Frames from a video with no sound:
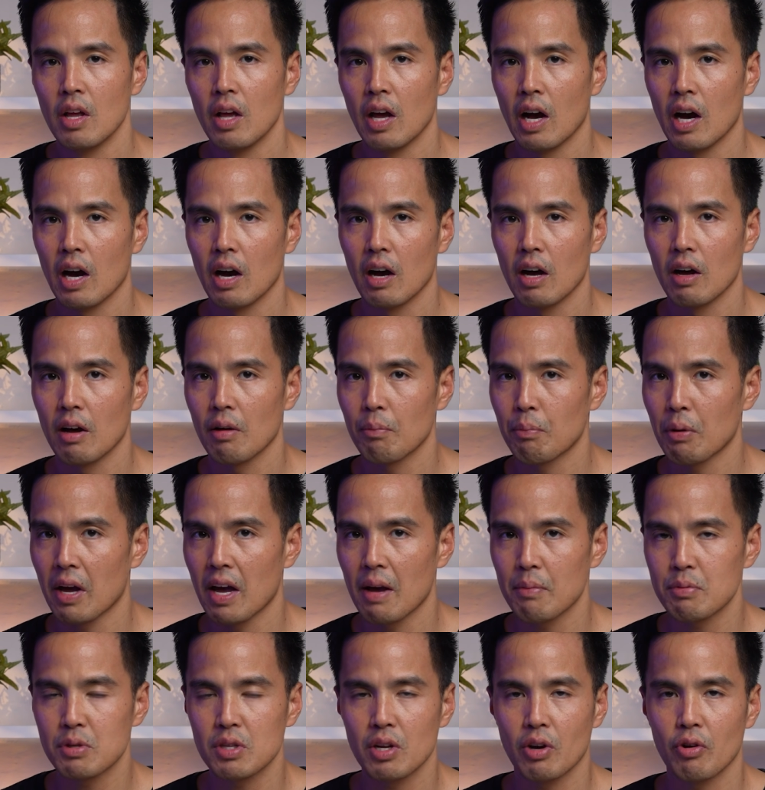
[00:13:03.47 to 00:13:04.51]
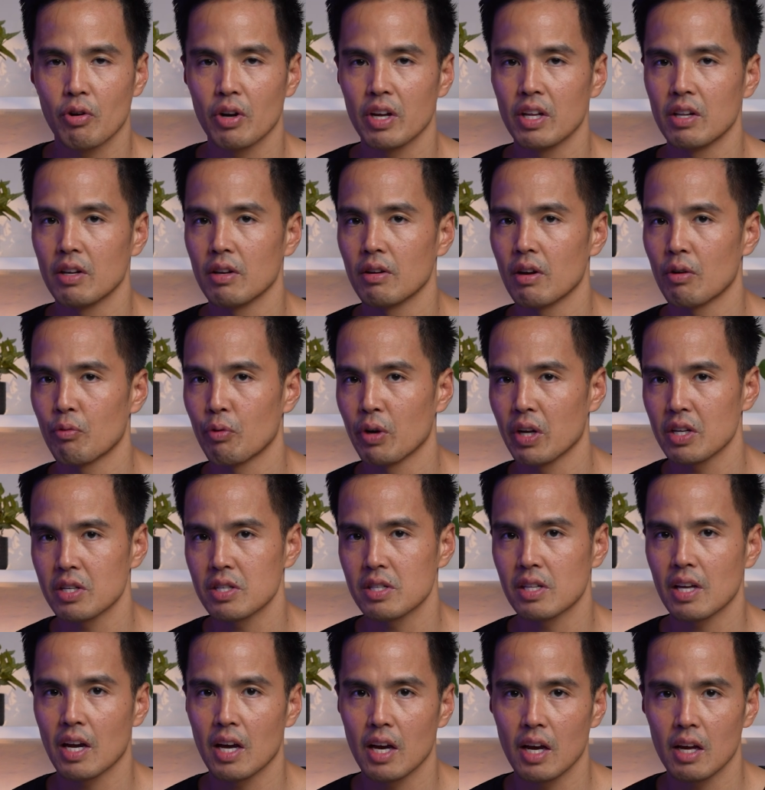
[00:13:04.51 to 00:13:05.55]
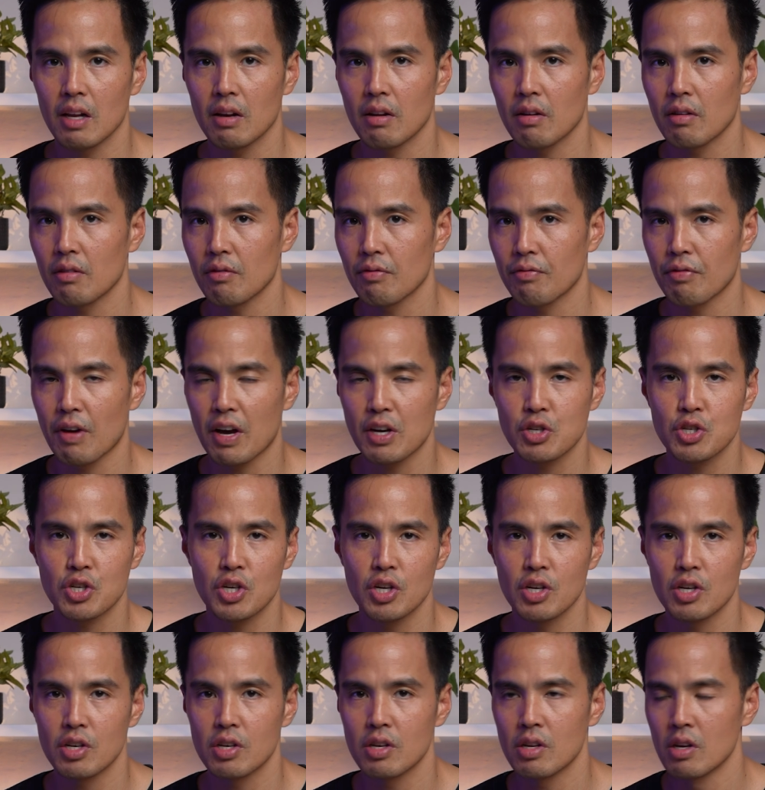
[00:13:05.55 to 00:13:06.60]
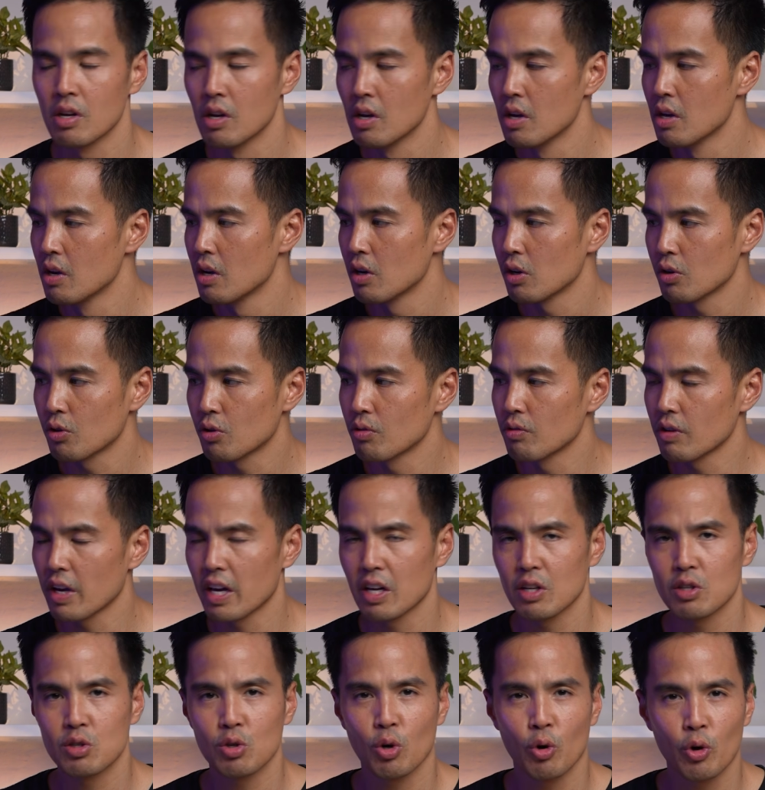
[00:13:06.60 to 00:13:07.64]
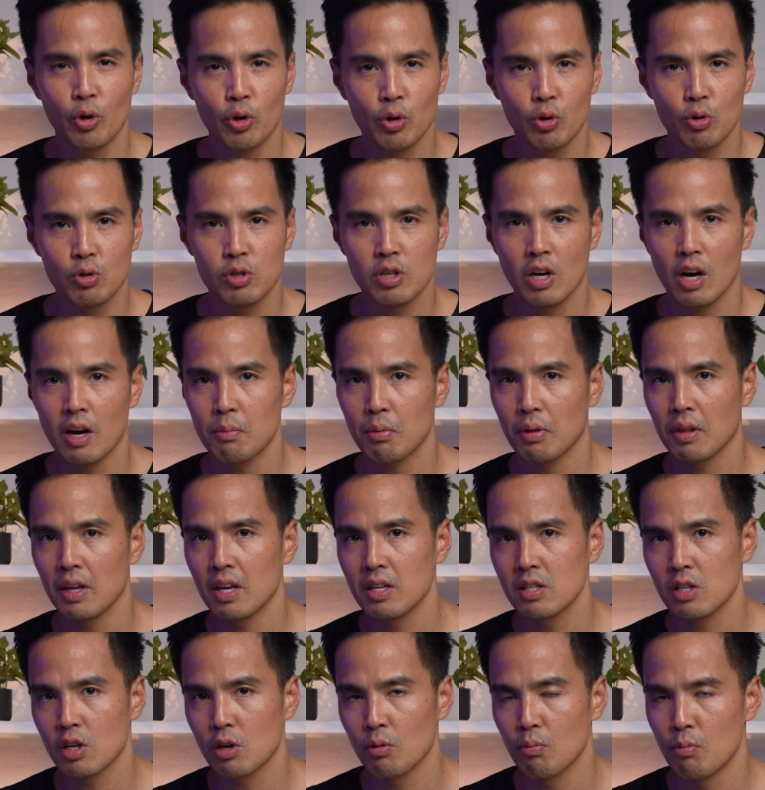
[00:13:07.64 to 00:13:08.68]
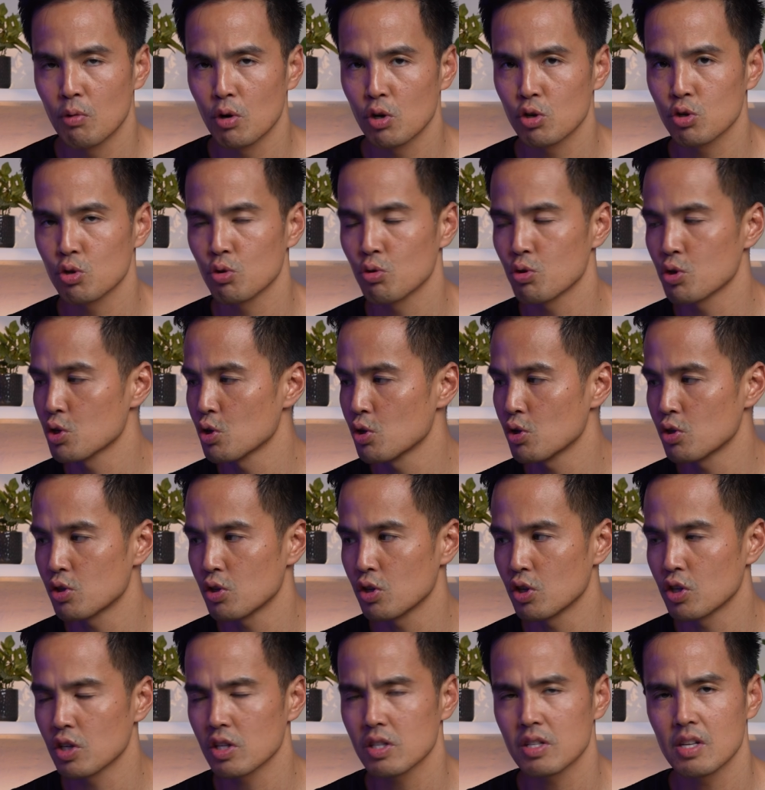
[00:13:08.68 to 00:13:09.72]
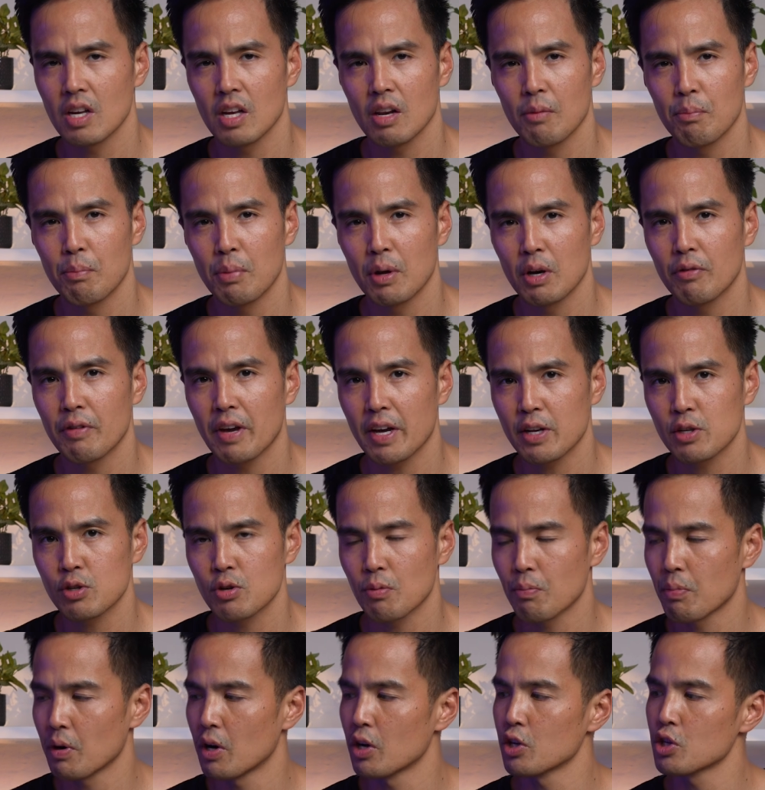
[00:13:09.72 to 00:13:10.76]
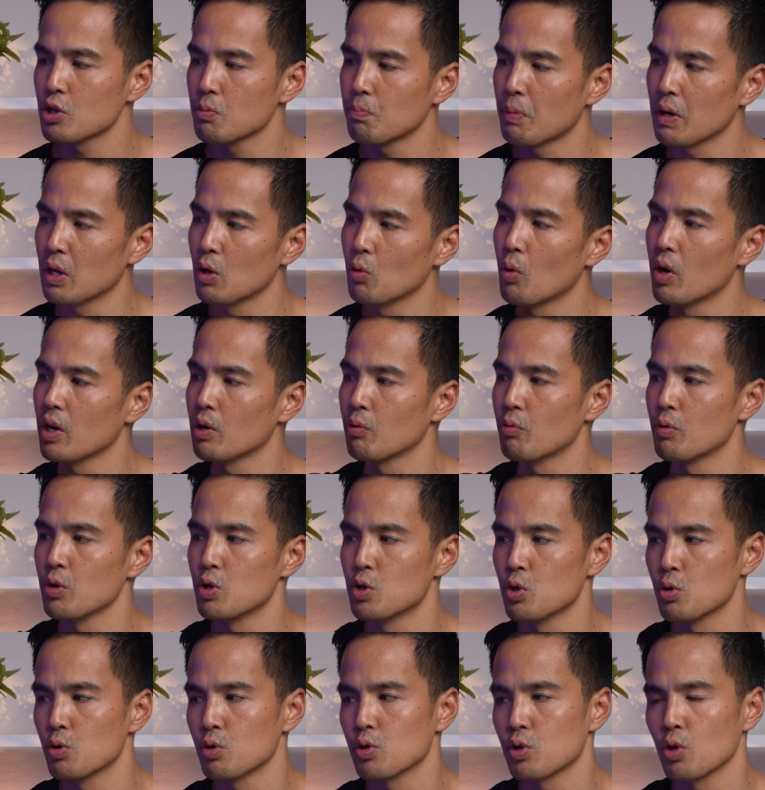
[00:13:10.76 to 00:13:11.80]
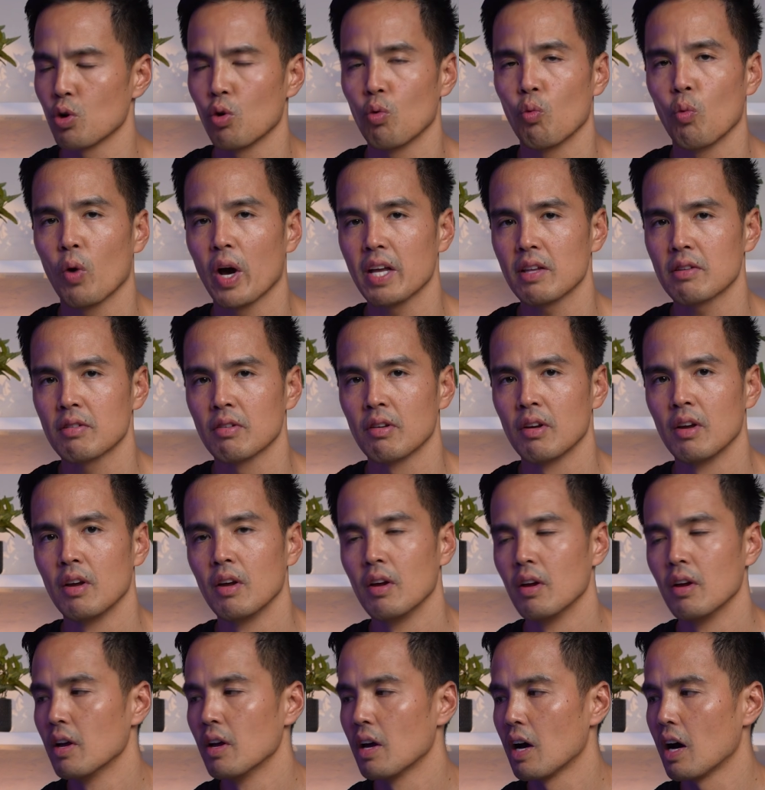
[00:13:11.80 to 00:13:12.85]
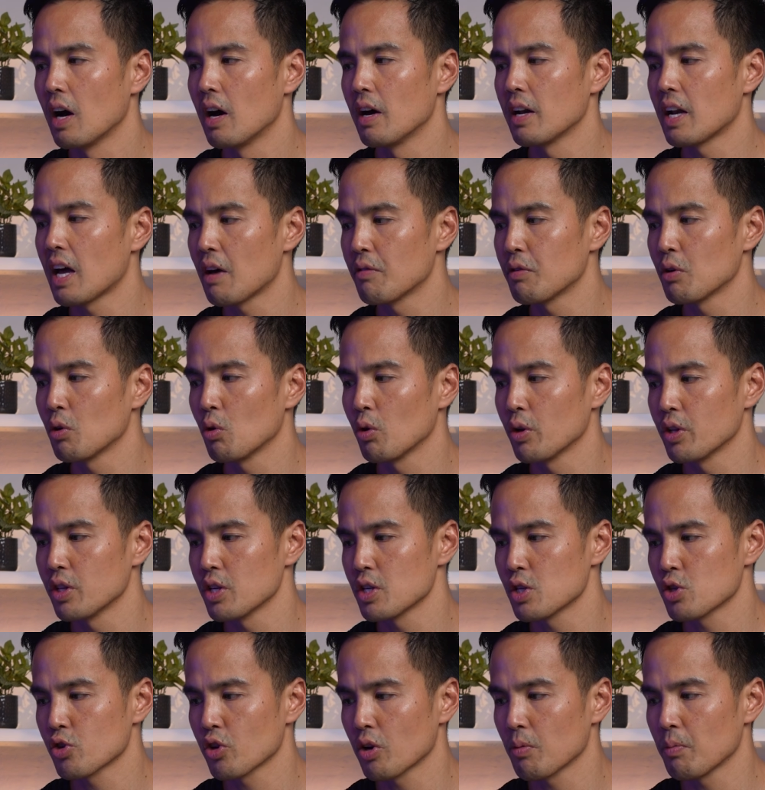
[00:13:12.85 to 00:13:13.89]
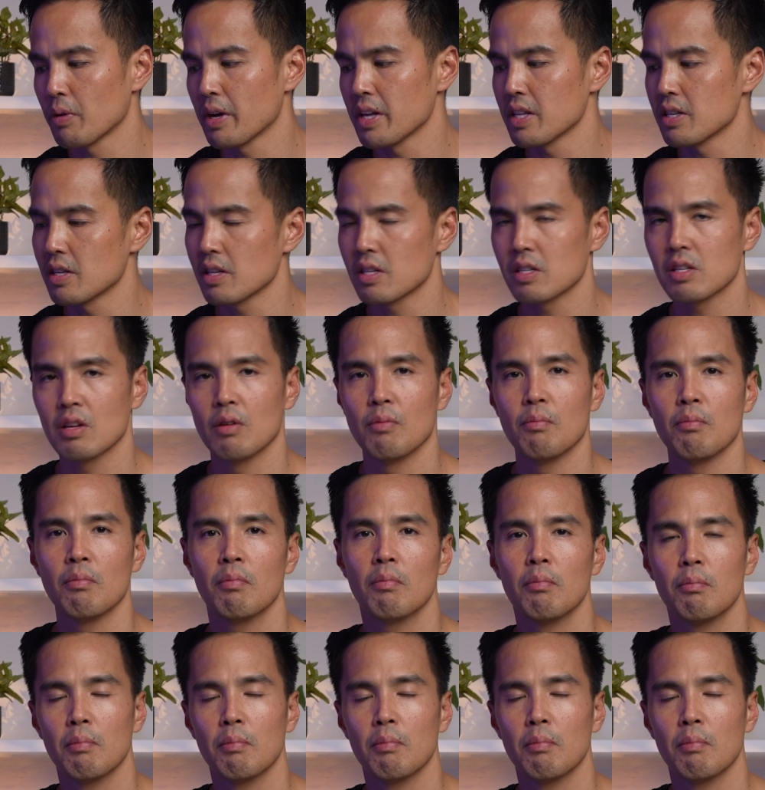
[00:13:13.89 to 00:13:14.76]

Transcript: Perhaps they're in real estate, fashion, editorial type things, commercial shoots. You just need a bit of extra punch, but you want to reduce your weight and have it all in this streamlined system.